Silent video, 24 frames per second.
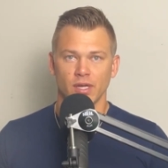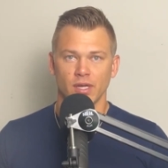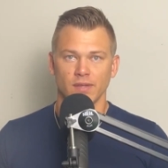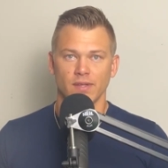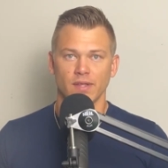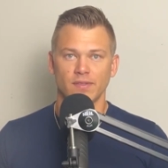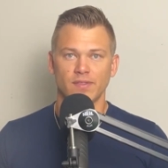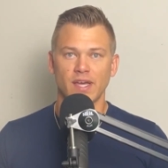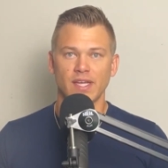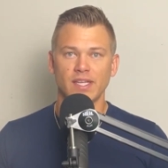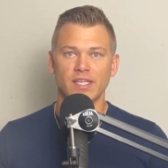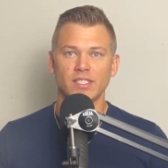
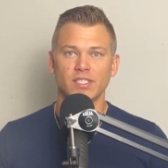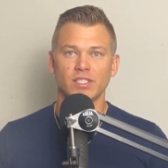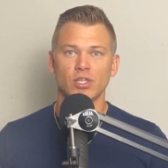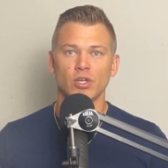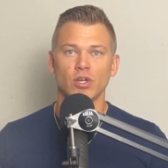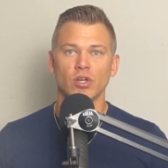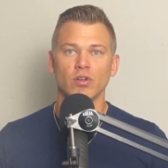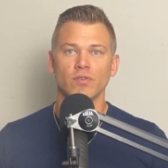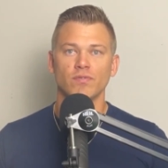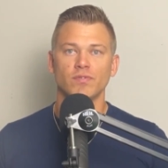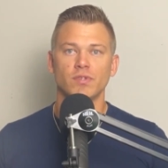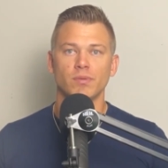that they
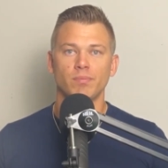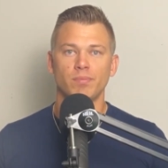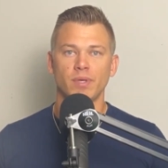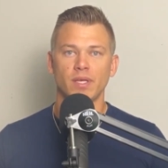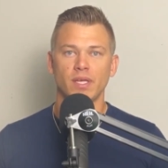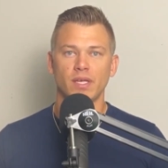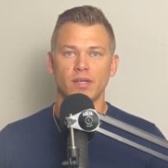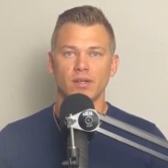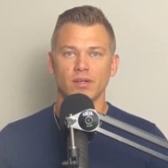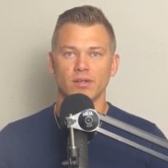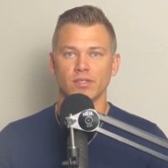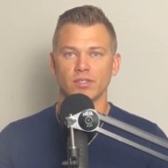deserve to be
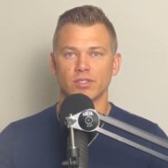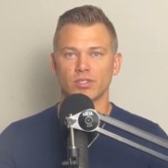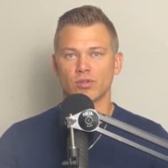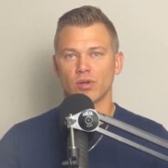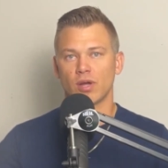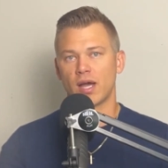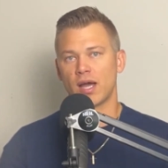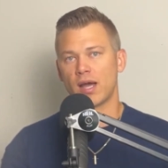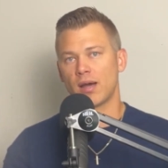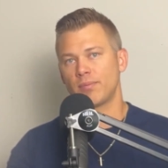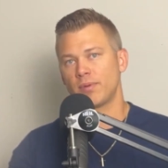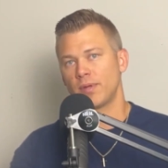here
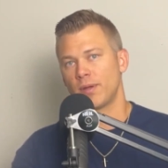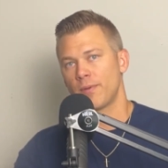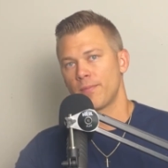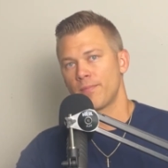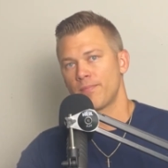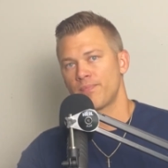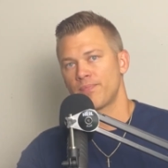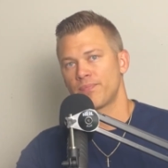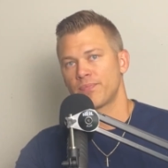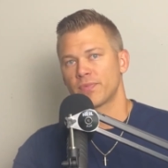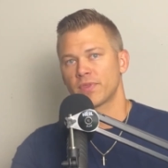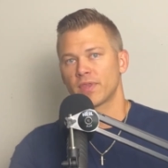described
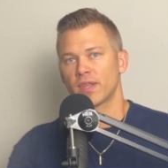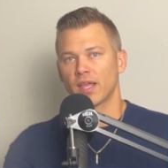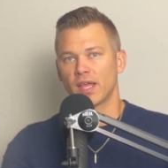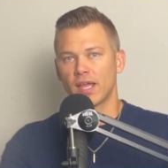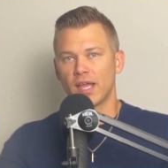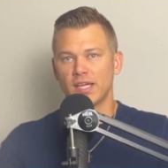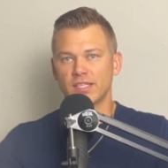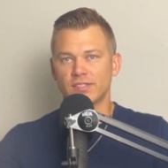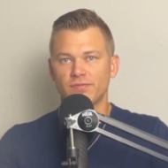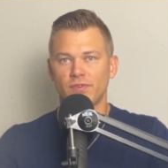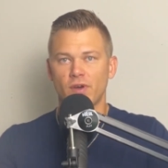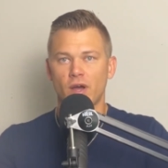
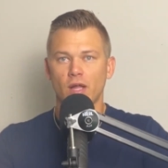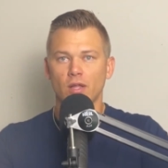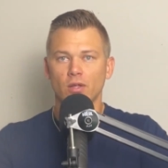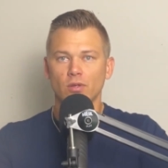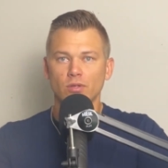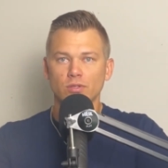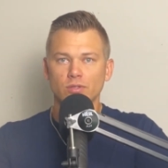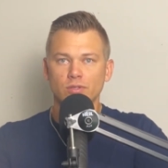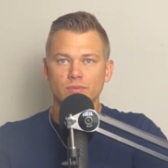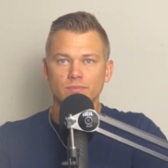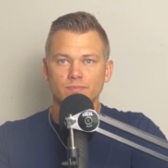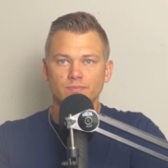as
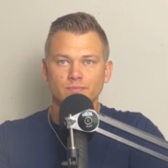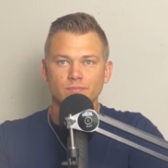follows.